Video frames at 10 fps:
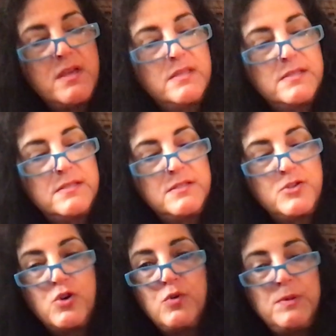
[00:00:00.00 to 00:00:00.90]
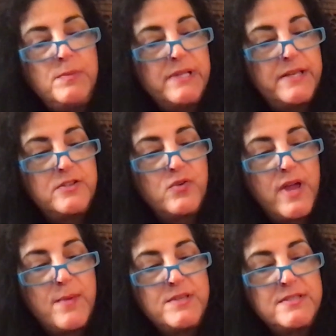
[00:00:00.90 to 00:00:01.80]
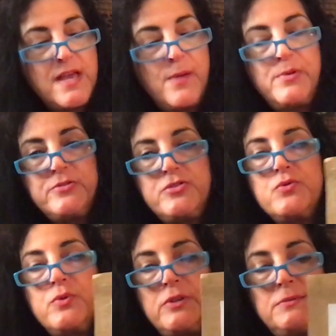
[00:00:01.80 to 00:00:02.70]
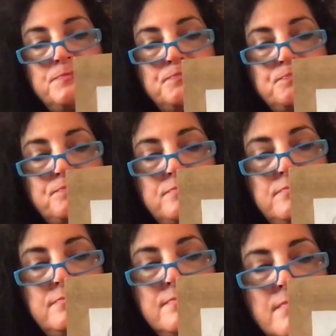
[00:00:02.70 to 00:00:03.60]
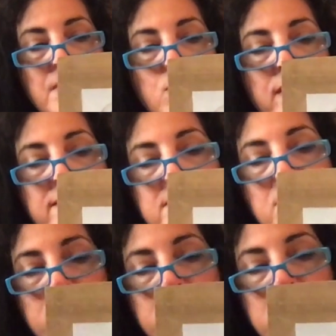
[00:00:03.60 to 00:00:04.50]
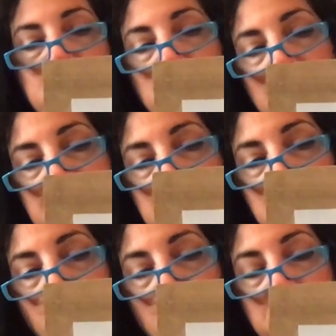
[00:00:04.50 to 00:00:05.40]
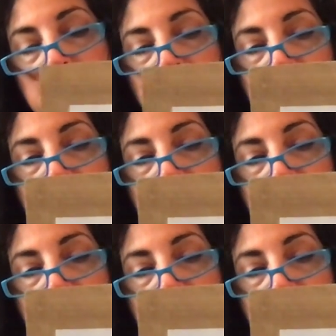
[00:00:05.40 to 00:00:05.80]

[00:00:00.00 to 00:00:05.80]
This is an herbal blend, Grandma's apple strudel. Okay, so she describes it as warm and buttery